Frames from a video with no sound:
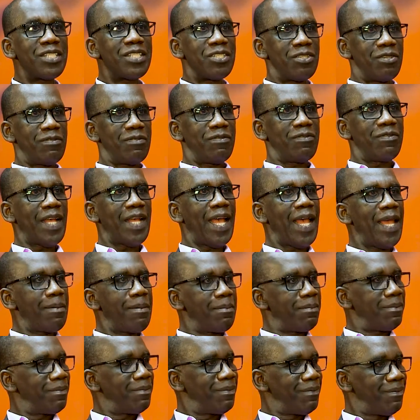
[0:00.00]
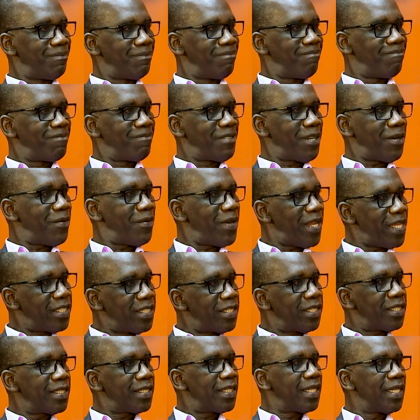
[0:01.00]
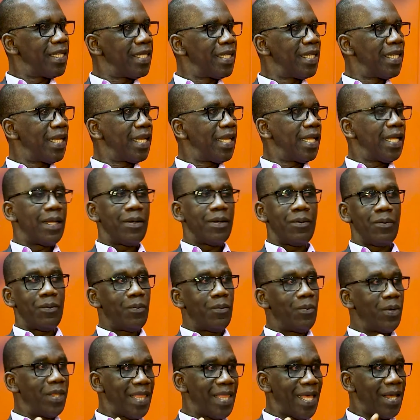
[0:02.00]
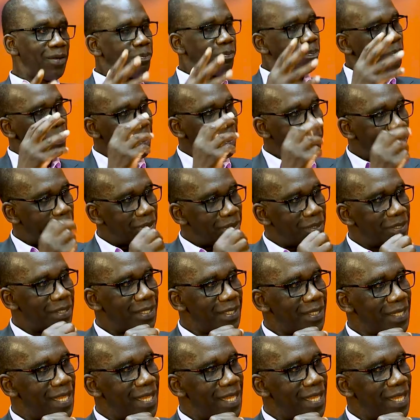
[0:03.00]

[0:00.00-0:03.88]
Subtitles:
of I'm courageous without purpose.